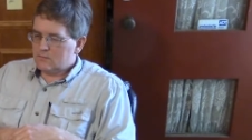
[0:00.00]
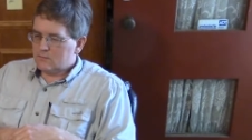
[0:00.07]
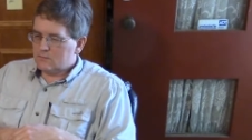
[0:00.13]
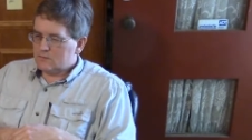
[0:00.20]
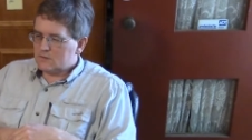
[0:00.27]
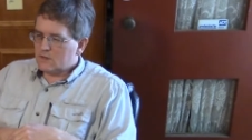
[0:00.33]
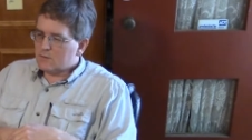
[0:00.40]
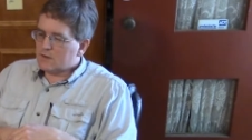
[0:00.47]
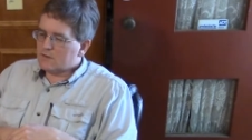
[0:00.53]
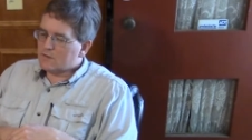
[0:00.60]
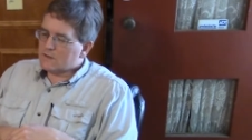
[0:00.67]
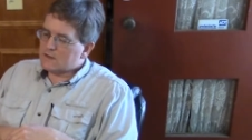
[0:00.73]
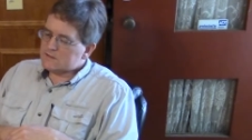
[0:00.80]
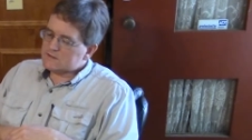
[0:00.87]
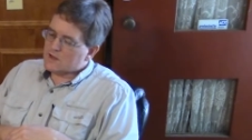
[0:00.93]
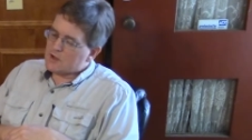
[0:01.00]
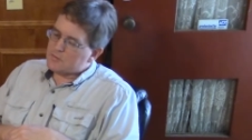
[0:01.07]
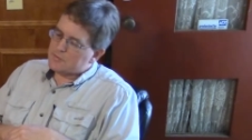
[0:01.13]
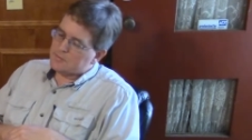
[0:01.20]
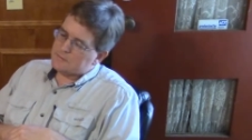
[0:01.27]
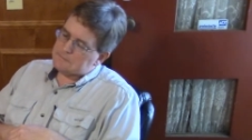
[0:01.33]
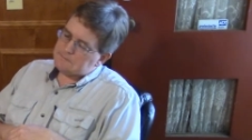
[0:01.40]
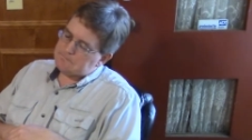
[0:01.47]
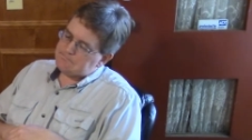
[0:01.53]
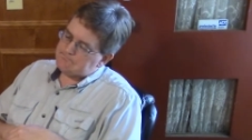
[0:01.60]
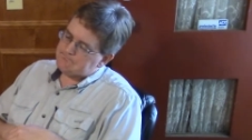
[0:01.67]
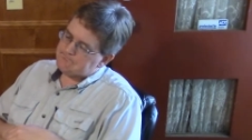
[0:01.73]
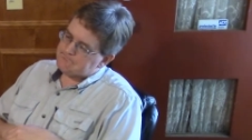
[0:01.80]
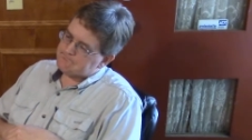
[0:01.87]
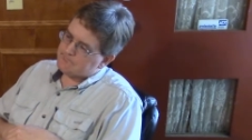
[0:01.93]
summing things up.
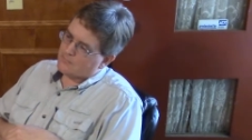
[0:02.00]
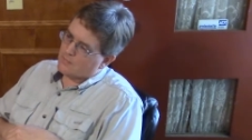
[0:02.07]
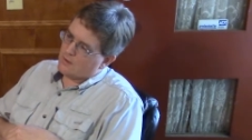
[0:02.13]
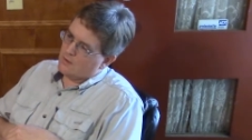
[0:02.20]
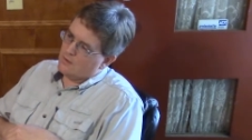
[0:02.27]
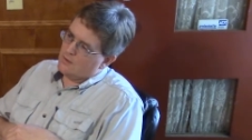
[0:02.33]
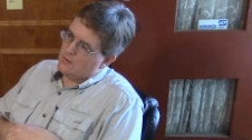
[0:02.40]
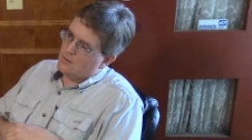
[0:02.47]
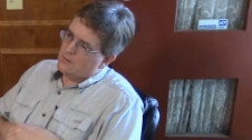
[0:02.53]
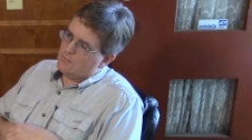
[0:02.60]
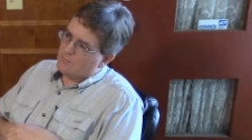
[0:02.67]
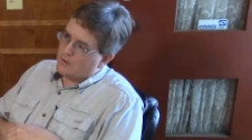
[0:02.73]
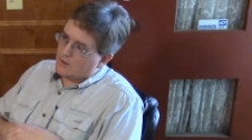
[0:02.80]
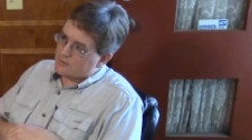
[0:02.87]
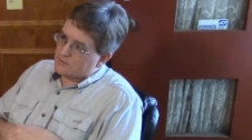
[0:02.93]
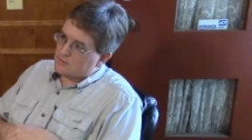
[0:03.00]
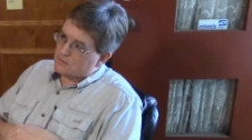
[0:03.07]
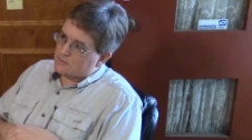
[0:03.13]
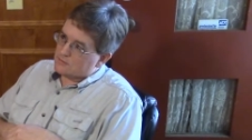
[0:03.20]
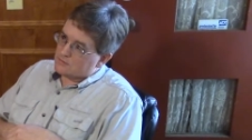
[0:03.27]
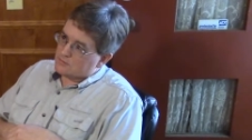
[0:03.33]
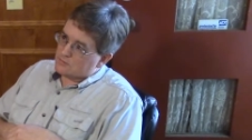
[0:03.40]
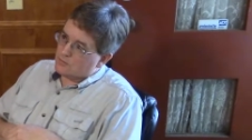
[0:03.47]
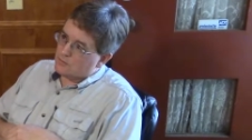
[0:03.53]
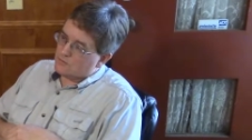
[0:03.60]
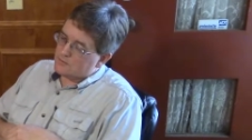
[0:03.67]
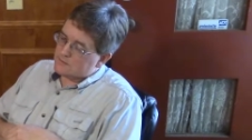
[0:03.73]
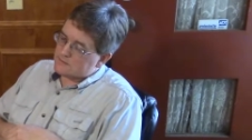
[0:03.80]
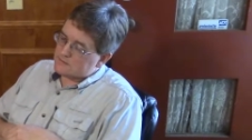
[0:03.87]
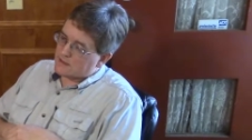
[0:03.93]
But the
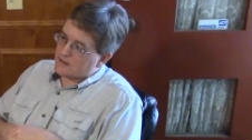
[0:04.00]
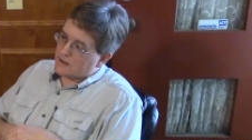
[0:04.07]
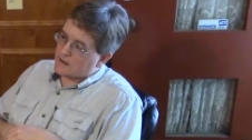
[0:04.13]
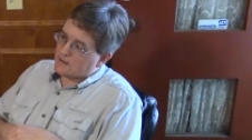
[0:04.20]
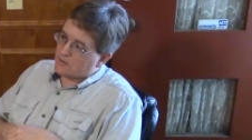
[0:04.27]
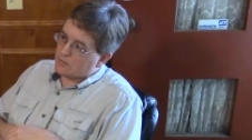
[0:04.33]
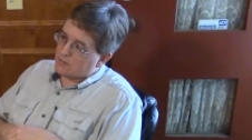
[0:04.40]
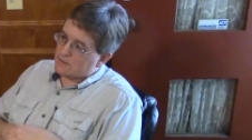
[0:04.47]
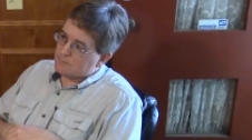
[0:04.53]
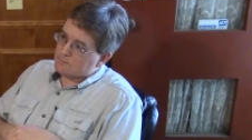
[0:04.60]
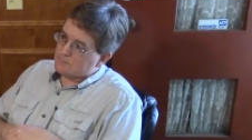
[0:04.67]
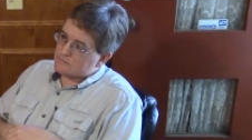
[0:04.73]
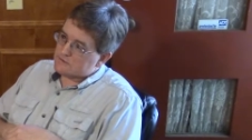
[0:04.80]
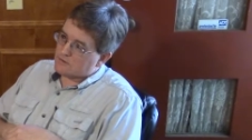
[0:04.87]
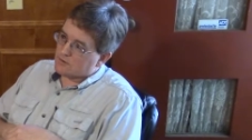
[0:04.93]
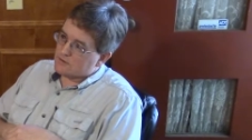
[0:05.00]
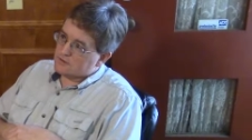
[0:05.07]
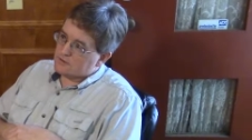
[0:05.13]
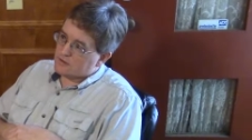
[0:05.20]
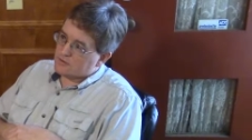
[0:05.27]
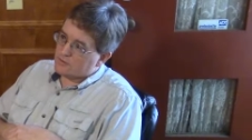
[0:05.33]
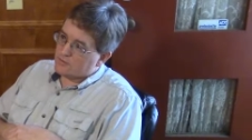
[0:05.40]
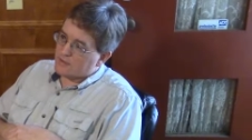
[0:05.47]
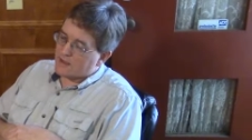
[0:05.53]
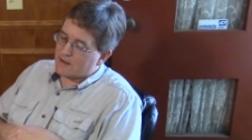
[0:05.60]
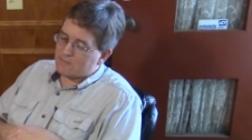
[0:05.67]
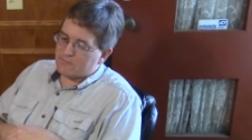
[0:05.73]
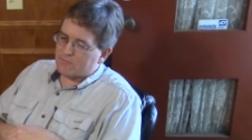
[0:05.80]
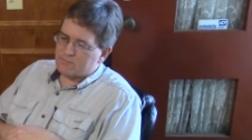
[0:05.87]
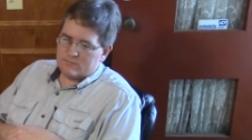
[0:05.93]
truth is that I'd already started to do
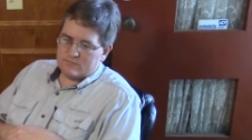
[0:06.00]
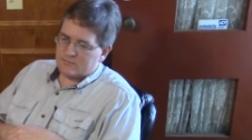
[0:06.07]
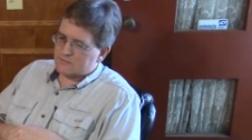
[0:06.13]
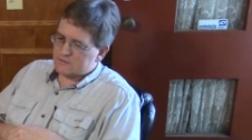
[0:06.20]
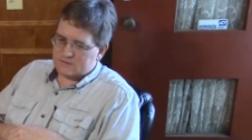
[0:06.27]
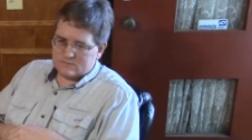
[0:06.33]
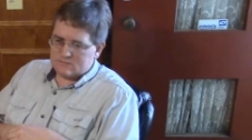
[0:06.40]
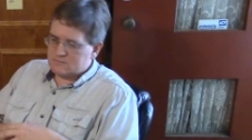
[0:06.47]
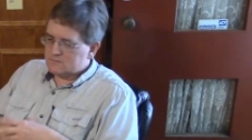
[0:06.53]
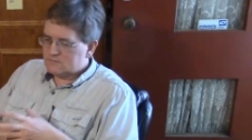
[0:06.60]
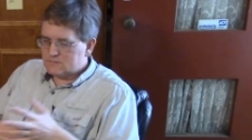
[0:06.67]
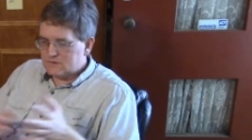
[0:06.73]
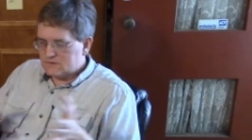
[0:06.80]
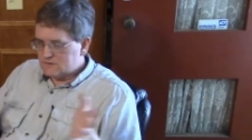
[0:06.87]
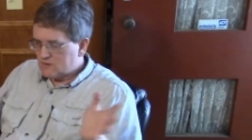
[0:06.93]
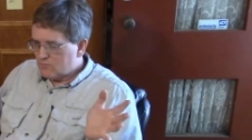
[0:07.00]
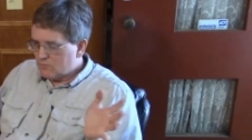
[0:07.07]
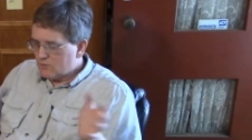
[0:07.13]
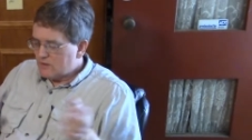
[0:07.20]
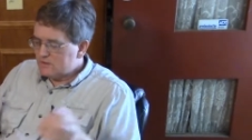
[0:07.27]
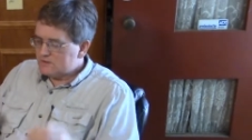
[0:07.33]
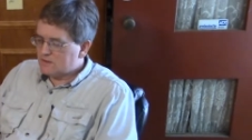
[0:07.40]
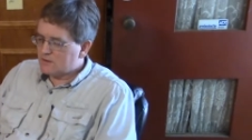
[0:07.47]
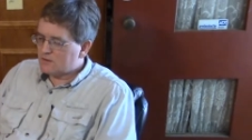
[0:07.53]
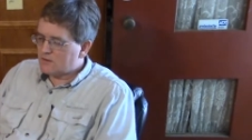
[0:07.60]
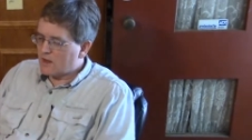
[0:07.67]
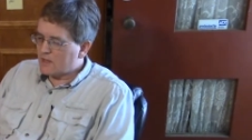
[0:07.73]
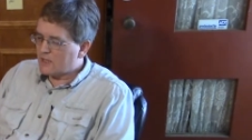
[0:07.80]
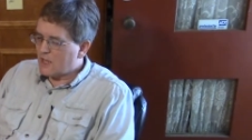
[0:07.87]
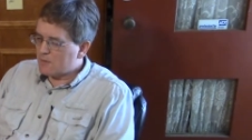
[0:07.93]
that. For just some reason,
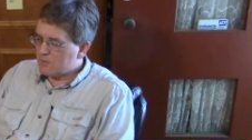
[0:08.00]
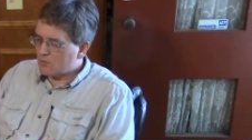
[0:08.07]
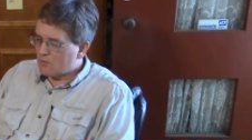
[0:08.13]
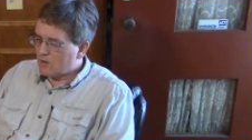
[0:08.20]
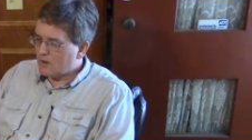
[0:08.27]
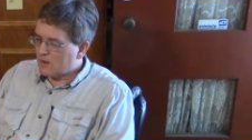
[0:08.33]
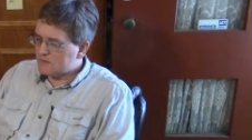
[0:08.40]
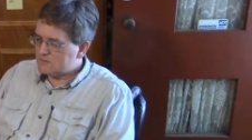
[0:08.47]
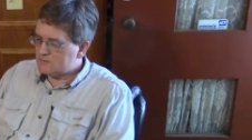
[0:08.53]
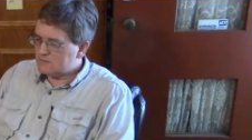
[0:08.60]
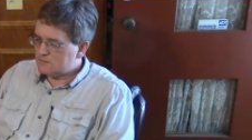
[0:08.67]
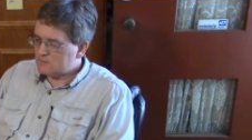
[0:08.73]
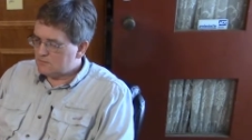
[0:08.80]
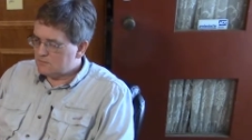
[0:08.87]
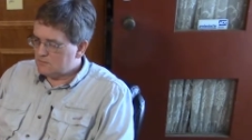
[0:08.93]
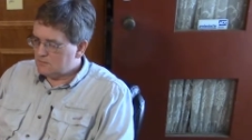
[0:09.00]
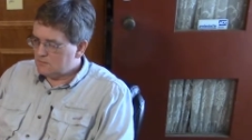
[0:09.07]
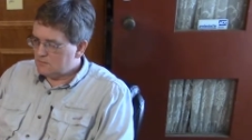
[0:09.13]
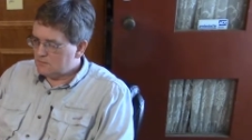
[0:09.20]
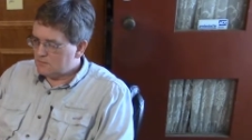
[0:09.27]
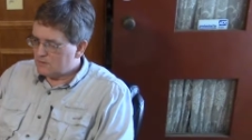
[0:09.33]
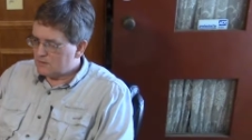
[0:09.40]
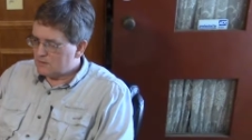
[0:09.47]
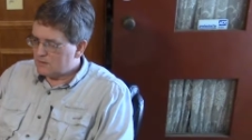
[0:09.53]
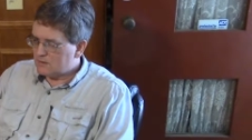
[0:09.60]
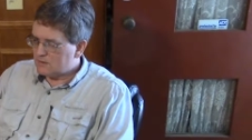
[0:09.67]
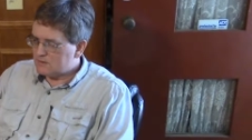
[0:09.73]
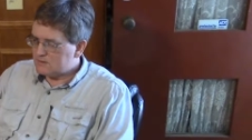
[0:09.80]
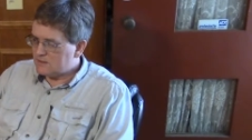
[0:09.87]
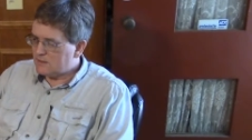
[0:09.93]
I came across
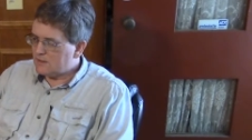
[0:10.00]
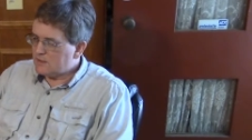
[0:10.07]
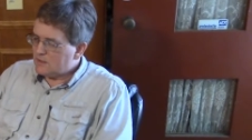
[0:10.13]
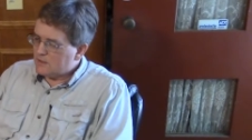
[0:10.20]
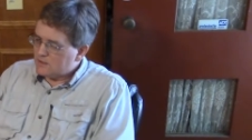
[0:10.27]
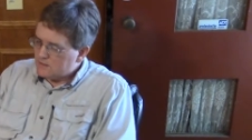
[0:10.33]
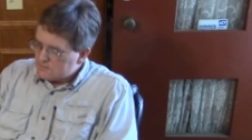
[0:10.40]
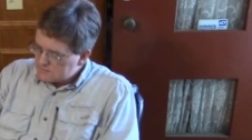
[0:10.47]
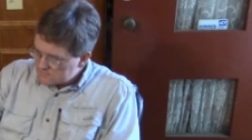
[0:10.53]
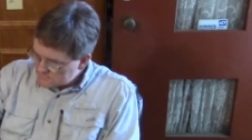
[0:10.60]
the CDs